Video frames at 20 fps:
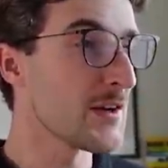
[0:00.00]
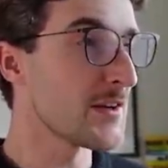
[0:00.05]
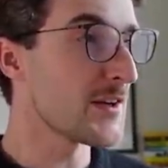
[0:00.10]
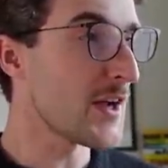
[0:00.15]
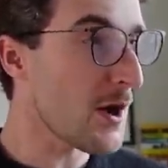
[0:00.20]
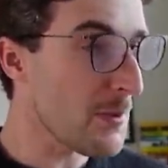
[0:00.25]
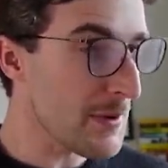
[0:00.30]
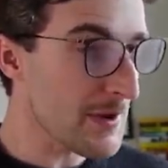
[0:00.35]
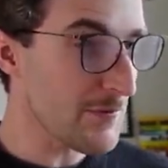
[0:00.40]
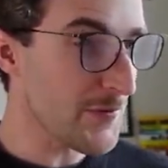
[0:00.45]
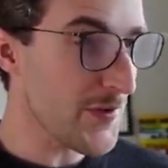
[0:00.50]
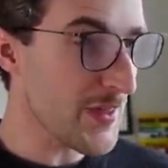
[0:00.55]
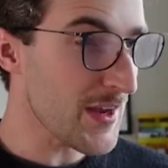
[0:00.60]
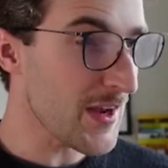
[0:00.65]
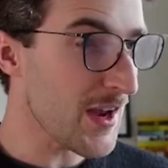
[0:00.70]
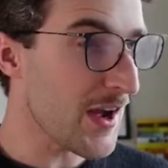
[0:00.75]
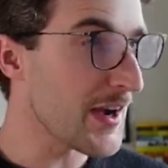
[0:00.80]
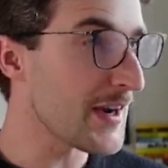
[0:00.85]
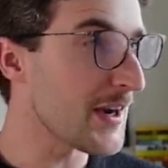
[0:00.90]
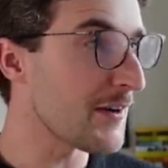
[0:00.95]
Going for the
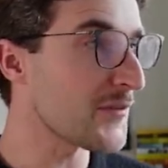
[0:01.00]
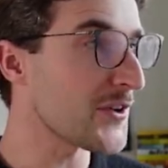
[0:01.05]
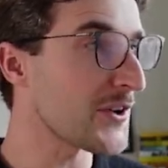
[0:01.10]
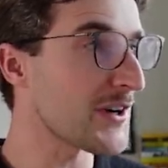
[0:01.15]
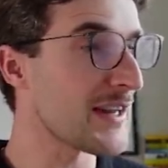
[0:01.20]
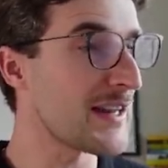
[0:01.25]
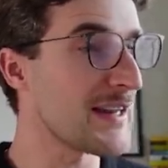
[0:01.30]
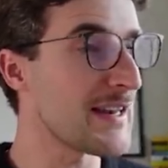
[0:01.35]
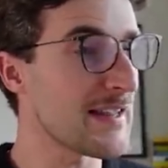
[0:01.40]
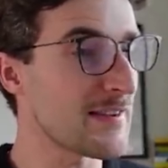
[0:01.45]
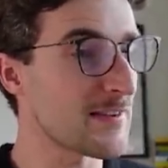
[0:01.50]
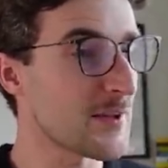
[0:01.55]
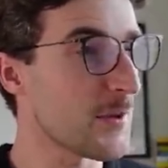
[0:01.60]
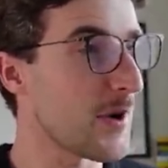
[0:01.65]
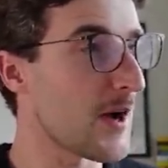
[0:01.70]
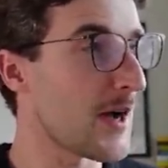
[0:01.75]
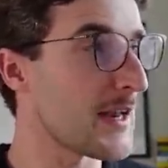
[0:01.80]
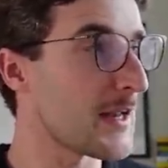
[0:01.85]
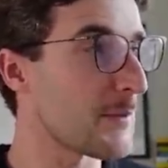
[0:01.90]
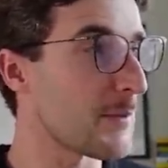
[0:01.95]
line. I've gone a
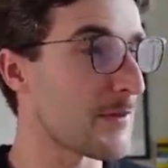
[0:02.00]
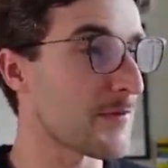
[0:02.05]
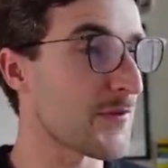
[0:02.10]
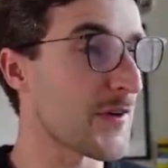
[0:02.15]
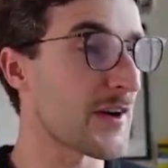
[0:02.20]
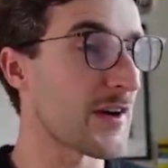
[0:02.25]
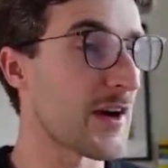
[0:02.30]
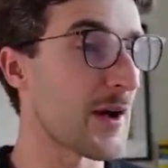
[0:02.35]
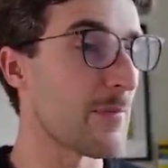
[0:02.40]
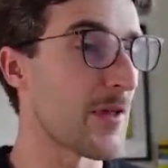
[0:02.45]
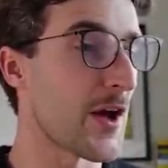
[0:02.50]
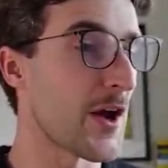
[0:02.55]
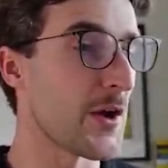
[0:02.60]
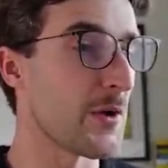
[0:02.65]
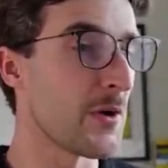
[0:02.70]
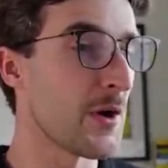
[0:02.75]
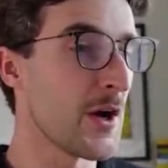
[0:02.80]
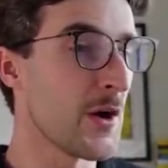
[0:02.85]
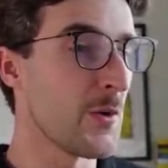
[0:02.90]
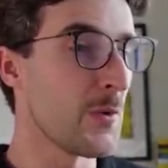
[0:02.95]
little early with Fredheim
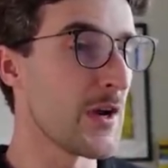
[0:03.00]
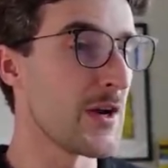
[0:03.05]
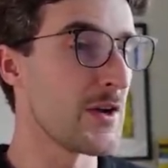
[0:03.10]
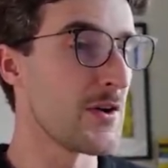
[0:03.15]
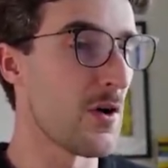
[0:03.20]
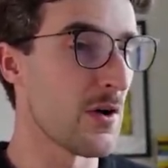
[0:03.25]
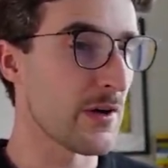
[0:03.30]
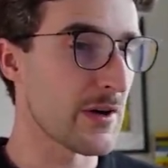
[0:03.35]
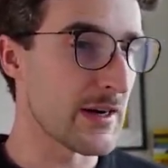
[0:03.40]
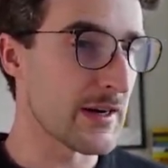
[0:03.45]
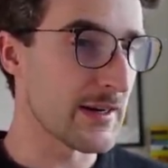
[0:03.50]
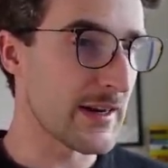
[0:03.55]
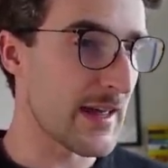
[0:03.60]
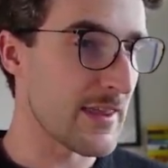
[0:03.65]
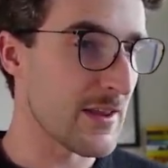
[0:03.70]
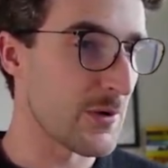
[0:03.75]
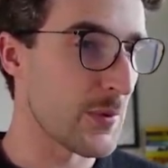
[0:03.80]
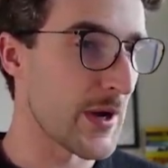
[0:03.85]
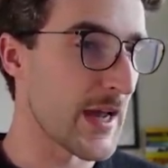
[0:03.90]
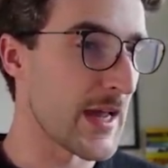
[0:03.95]
though. We're not going to
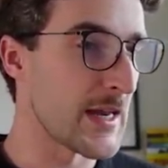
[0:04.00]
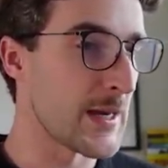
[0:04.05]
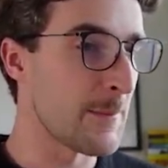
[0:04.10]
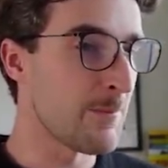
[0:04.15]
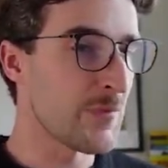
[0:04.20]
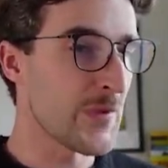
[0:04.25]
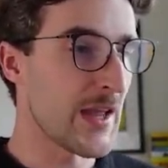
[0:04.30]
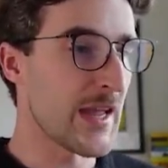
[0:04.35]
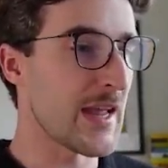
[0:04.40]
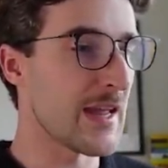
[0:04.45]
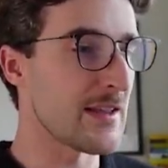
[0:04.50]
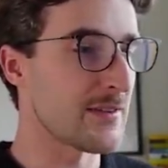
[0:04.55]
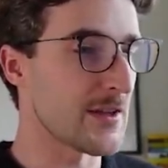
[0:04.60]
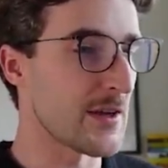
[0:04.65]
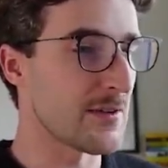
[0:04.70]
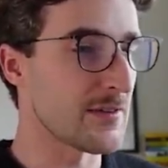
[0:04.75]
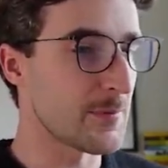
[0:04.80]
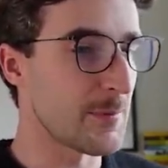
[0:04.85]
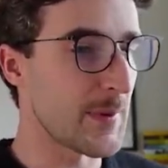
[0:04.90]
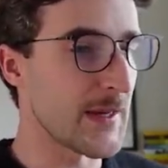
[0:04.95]
get the win. It is
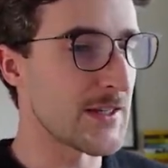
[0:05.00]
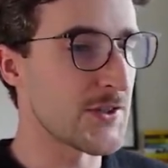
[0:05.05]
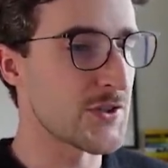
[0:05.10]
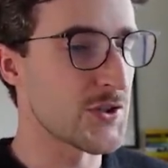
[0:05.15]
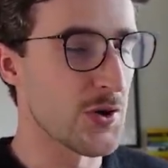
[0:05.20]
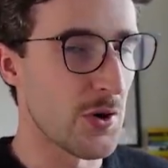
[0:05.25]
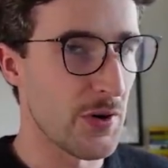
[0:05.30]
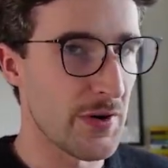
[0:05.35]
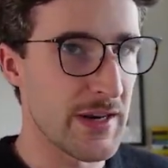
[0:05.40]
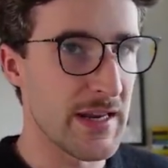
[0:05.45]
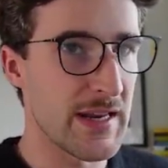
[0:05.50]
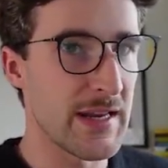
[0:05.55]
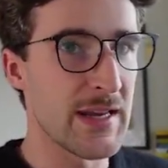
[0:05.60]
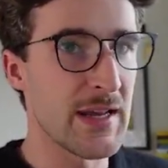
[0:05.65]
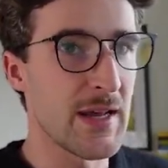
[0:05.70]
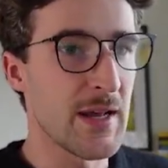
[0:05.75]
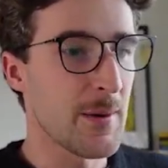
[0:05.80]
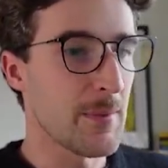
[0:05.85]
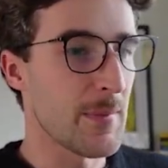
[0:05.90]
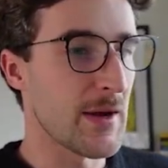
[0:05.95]
going to be
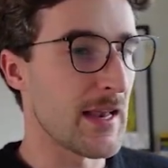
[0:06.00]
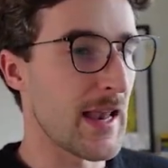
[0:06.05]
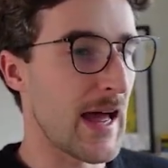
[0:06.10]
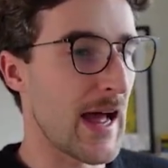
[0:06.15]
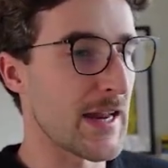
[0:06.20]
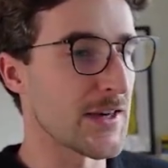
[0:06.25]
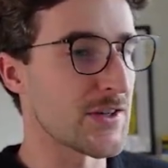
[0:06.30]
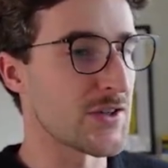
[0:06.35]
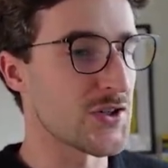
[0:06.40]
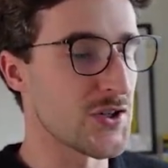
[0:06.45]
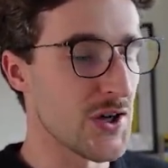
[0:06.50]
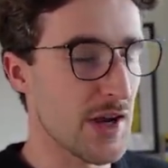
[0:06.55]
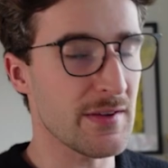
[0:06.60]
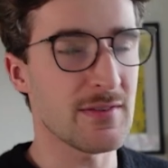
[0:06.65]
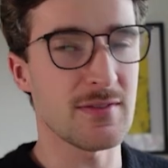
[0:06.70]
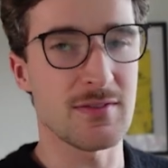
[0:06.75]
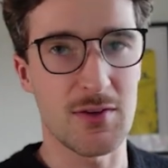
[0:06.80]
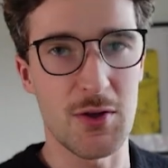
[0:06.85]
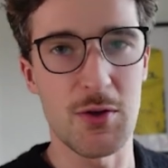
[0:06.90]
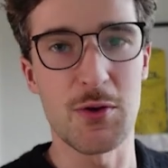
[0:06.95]
Johnny Milan,
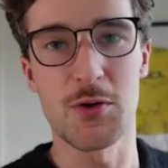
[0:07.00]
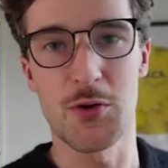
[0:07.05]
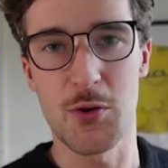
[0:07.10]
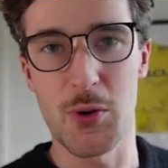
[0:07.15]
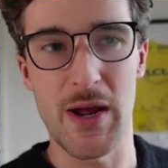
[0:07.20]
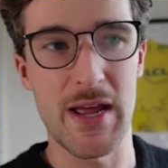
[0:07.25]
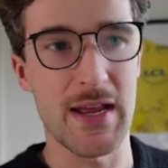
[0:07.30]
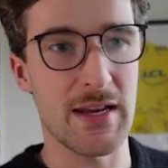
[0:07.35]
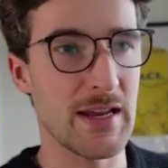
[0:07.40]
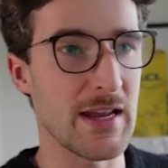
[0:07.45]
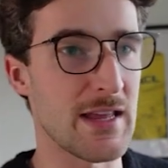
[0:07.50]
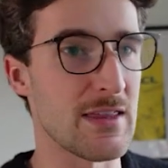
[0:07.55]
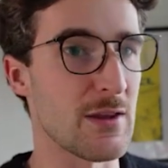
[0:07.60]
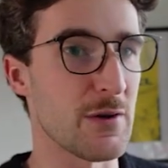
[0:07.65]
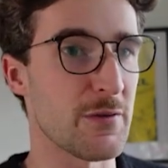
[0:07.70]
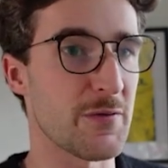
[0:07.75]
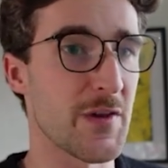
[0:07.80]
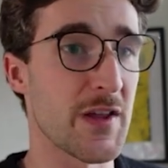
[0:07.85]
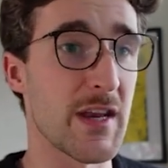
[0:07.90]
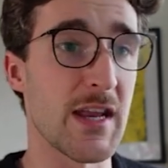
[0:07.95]
just too quick in
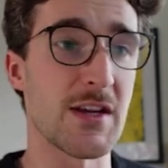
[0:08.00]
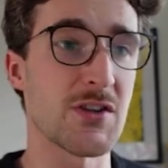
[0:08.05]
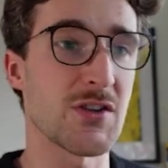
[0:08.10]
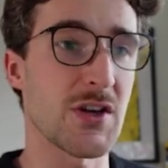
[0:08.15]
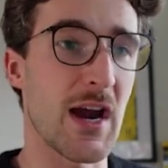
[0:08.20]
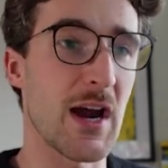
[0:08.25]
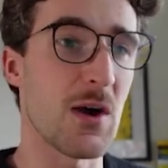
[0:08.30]
the finish.